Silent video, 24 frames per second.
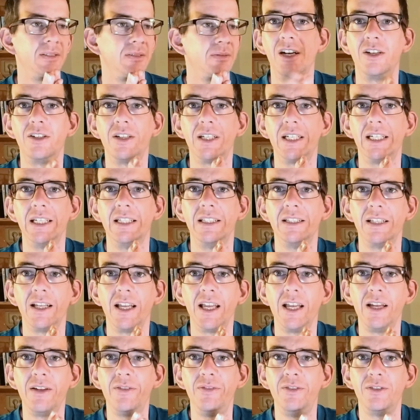Alright,
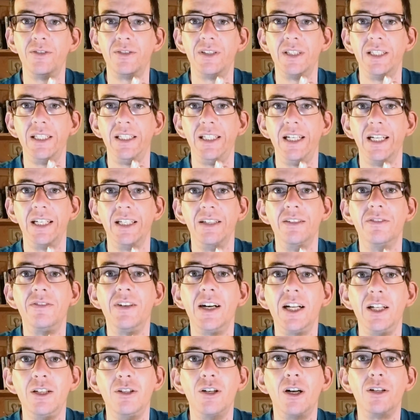if you're already getting
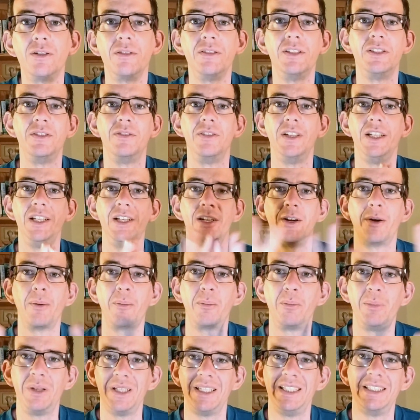value out of this video,
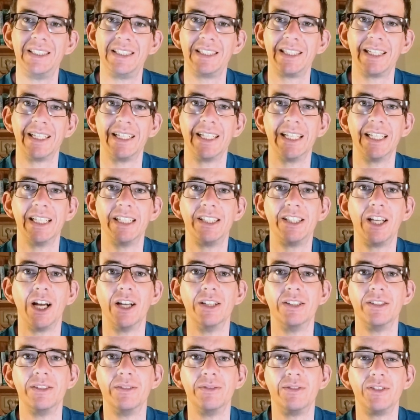please can I get a
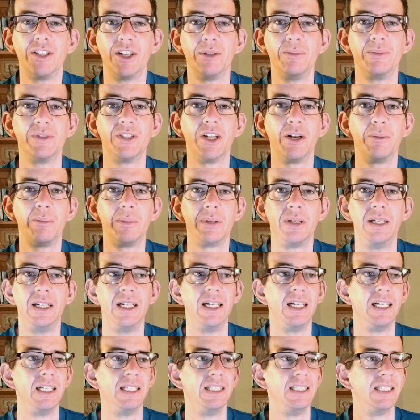th thumbs up?
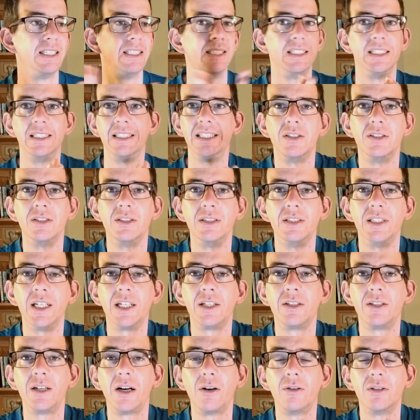Then
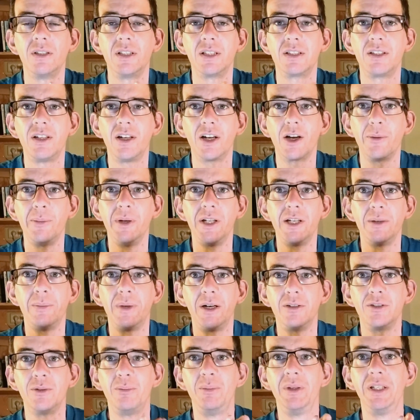now I will talk a bit
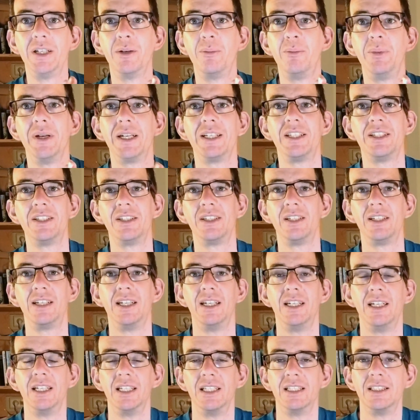about the bigger picture.
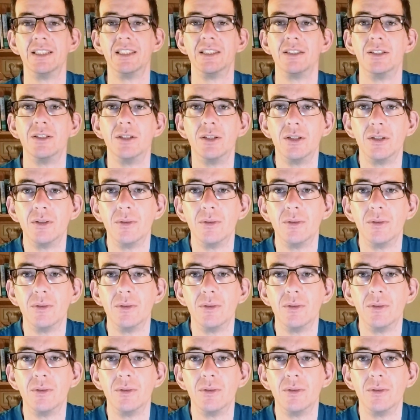So